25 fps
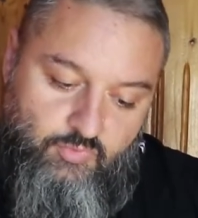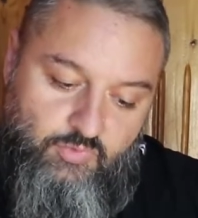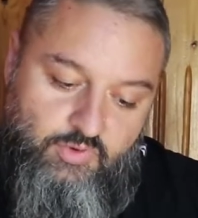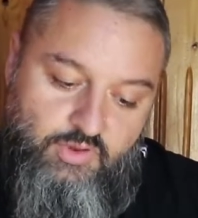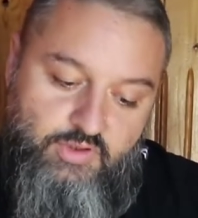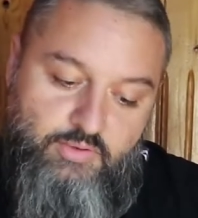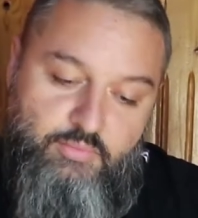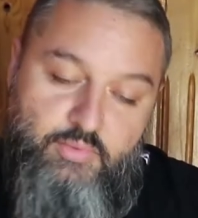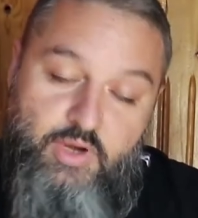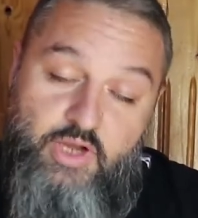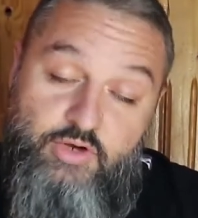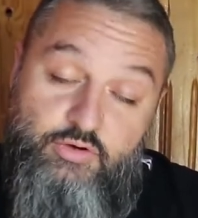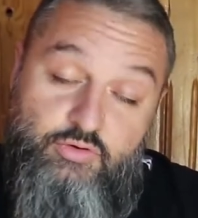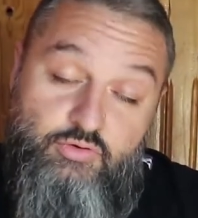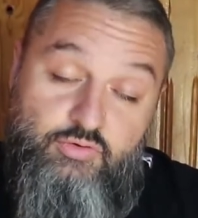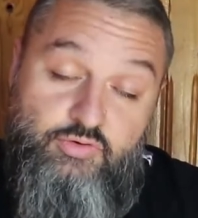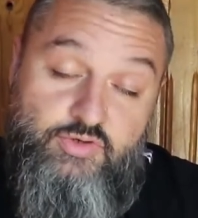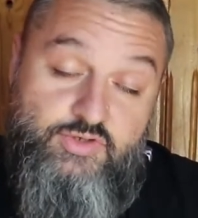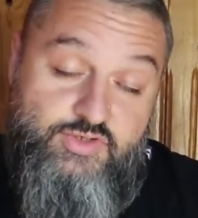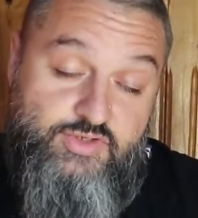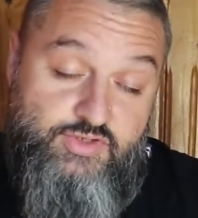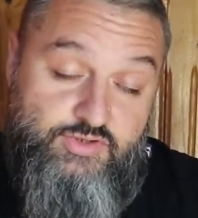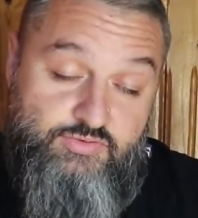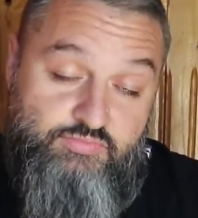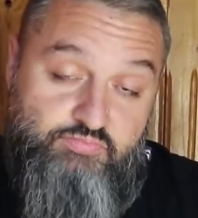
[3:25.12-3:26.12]
The menu
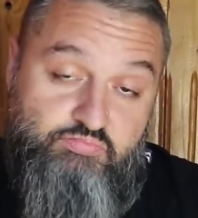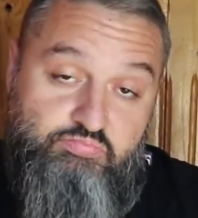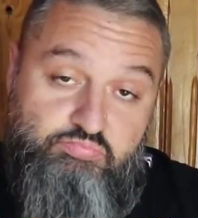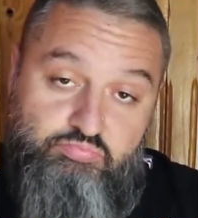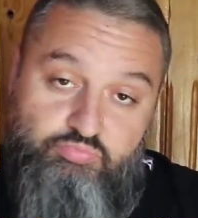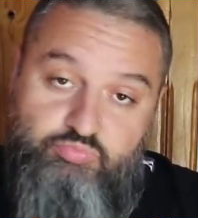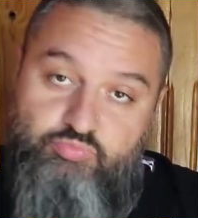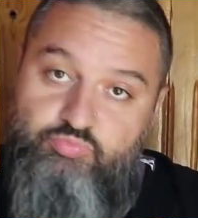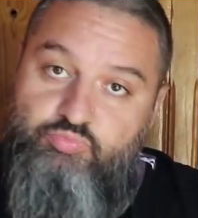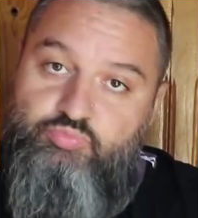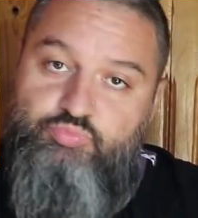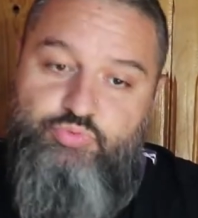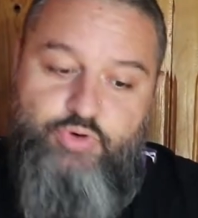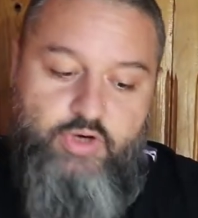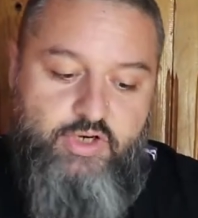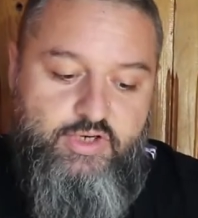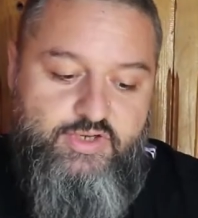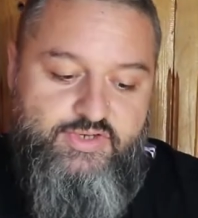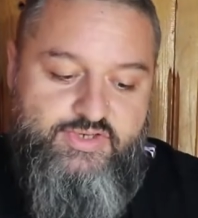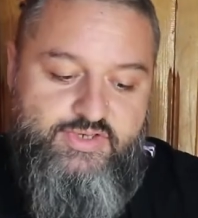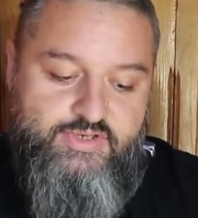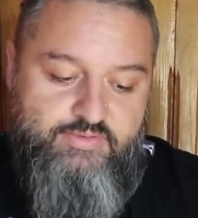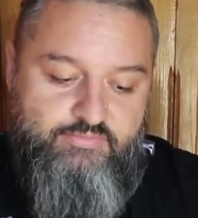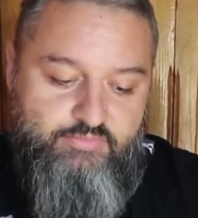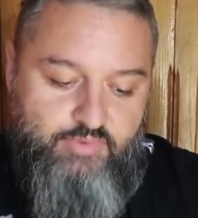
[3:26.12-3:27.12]
is pretty
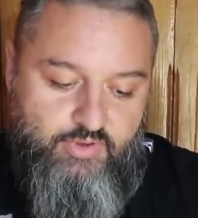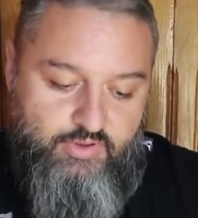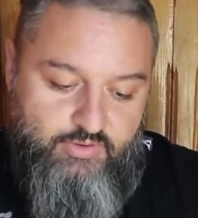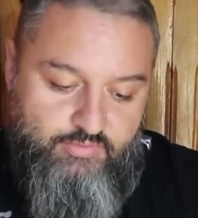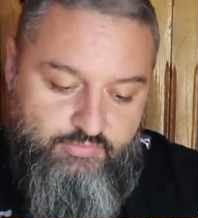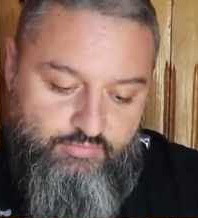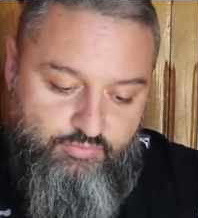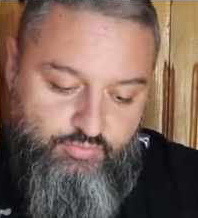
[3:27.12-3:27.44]
simple.